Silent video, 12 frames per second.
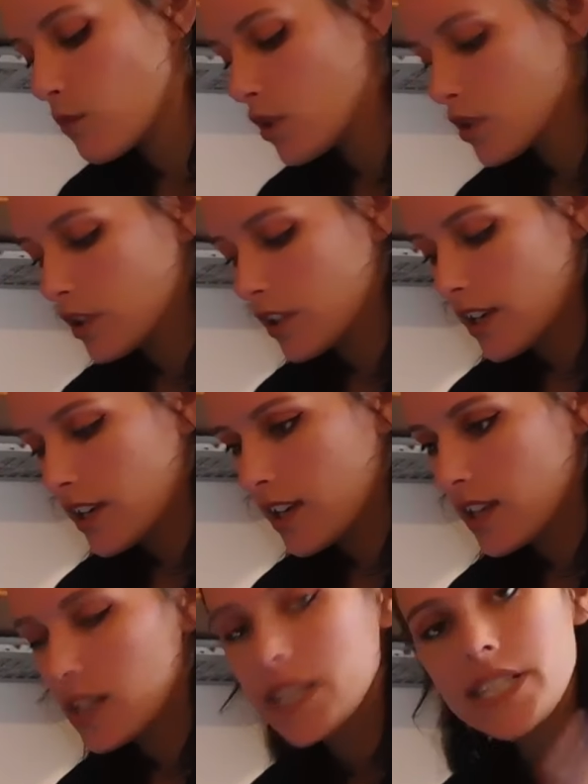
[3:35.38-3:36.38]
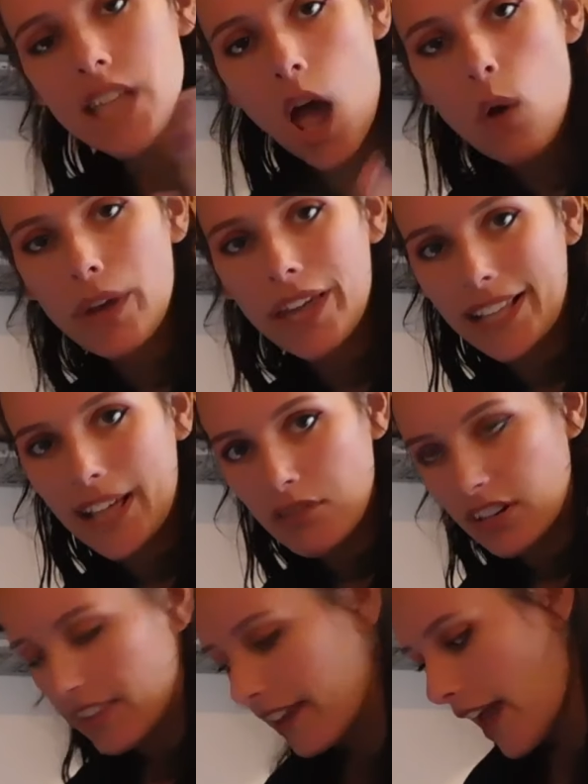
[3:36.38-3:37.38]
just gonna start weighing
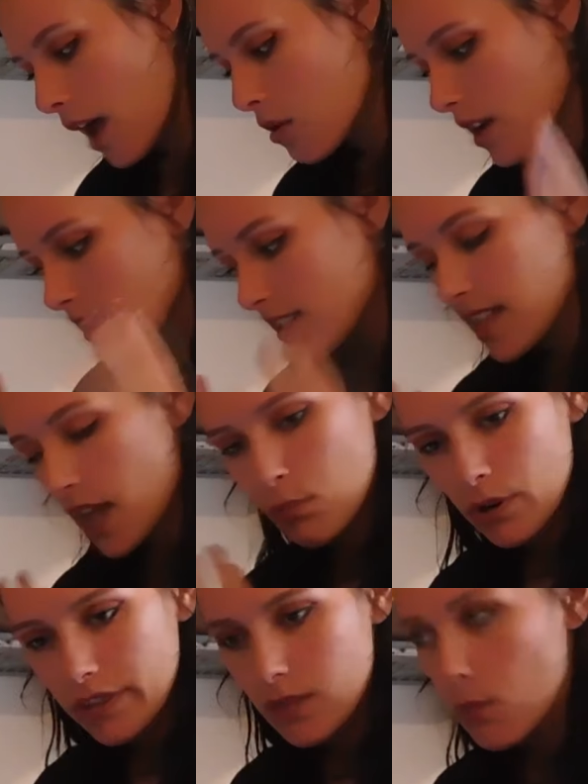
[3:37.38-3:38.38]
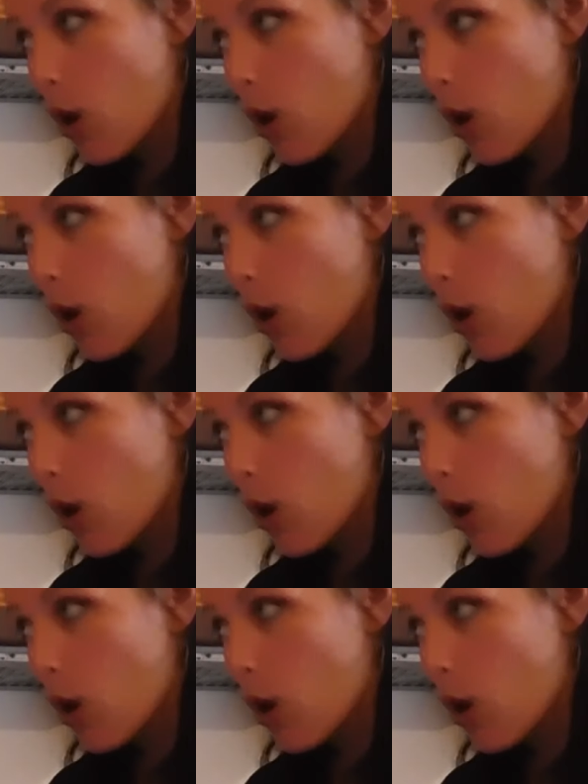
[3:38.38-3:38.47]
everything out and separate them